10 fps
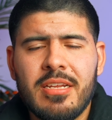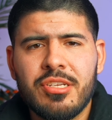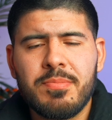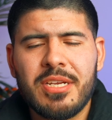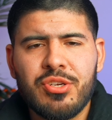
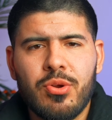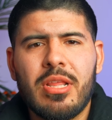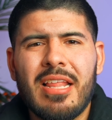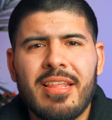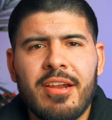just make sure
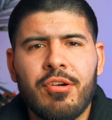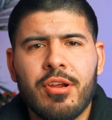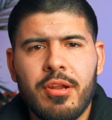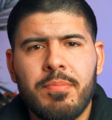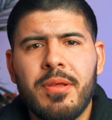that they are
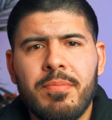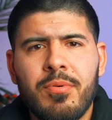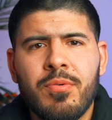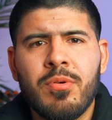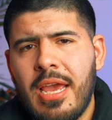good
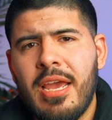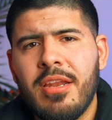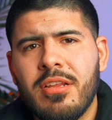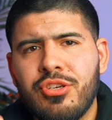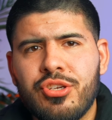people
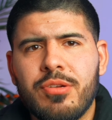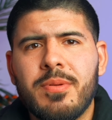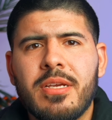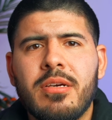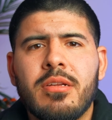and you should
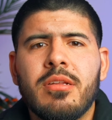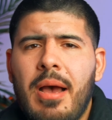be good.